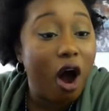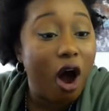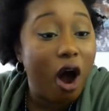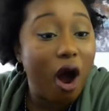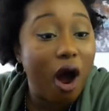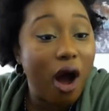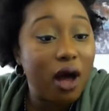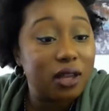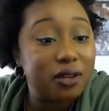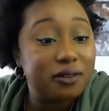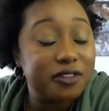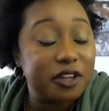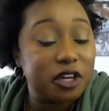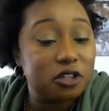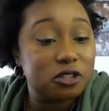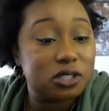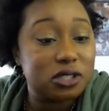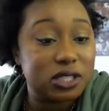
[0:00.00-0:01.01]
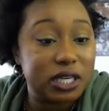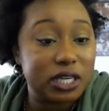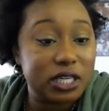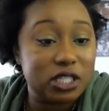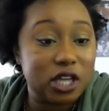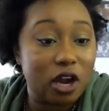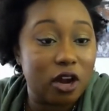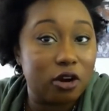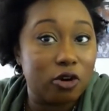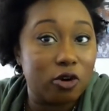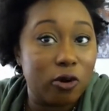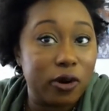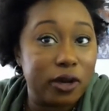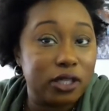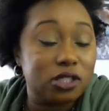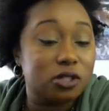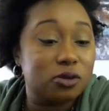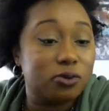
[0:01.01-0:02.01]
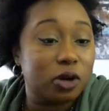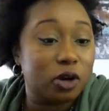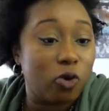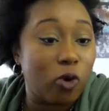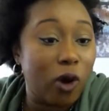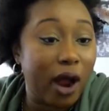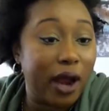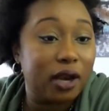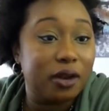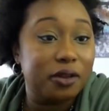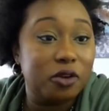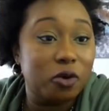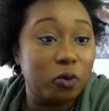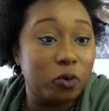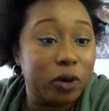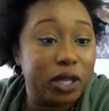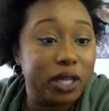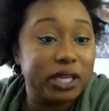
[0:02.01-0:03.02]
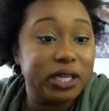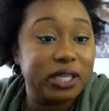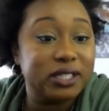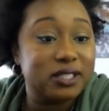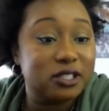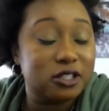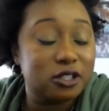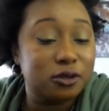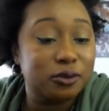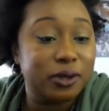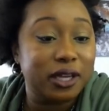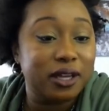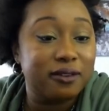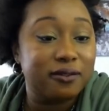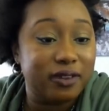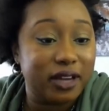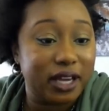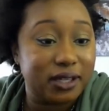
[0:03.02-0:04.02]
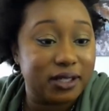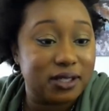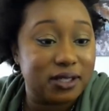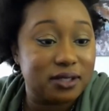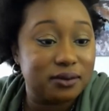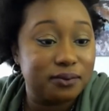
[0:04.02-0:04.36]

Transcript: All of those things are going to require the willingness to invest.